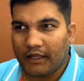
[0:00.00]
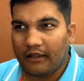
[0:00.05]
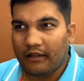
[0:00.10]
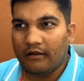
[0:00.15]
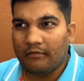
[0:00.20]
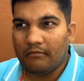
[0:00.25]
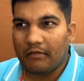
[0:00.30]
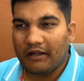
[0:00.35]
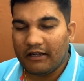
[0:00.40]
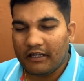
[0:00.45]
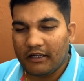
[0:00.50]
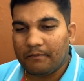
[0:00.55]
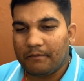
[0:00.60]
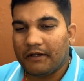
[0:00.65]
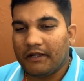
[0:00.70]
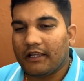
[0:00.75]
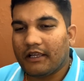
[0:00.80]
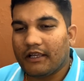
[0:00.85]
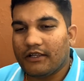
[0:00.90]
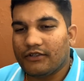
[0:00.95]
in
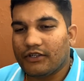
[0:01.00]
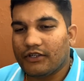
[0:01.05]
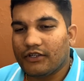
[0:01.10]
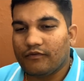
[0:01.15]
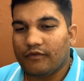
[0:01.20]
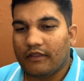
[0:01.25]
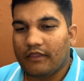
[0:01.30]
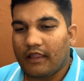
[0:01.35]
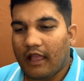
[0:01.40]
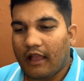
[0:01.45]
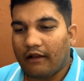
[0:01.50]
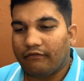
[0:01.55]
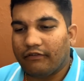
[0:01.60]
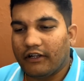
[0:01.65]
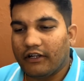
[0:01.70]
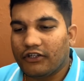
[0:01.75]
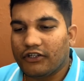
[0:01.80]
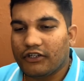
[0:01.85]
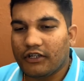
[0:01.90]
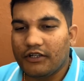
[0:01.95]
multiple cases, when the
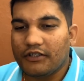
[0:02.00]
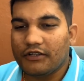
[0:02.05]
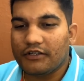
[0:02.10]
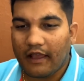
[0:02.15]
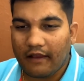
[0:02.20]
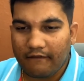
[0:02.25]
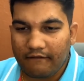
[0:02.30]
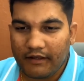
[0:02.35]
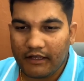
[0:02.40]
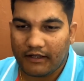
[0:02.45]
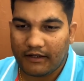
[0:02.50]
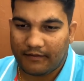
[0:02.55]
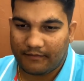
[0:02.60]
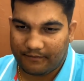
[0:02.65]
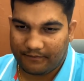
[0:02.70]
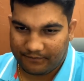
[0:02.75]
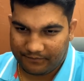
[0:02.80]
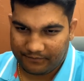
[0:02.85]
affliction is heavy,